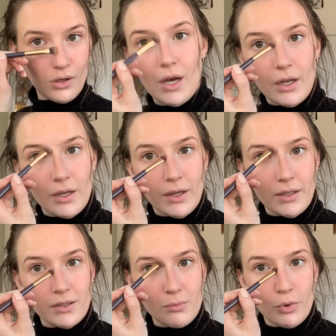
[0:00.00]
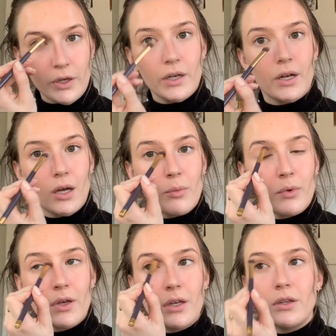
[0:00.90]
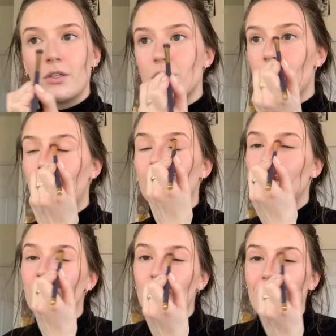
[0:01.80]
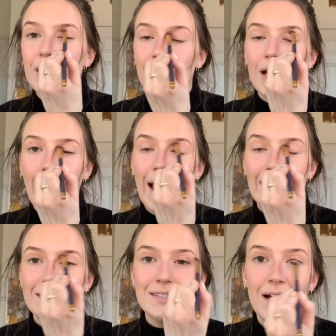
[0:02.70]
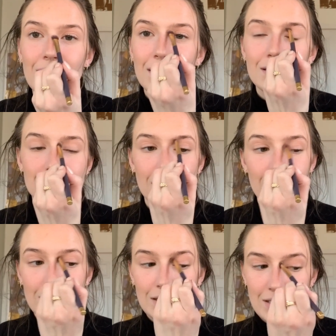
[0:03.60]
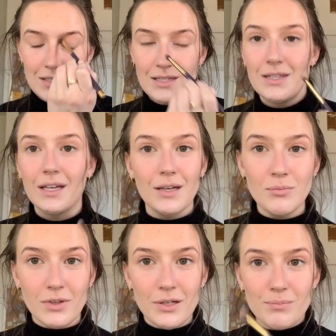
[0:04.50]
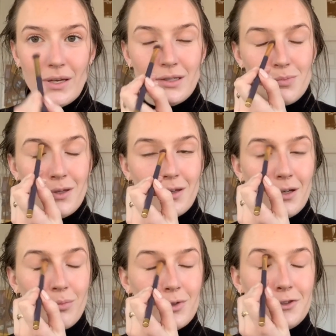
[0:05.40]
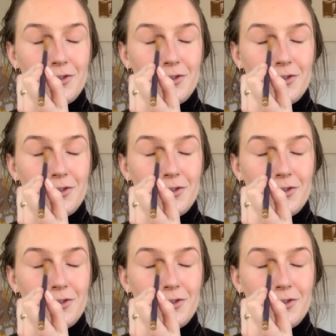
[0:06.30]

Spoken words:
And I like to bring it up in the shadow of my eye sockets because I think it makes me look more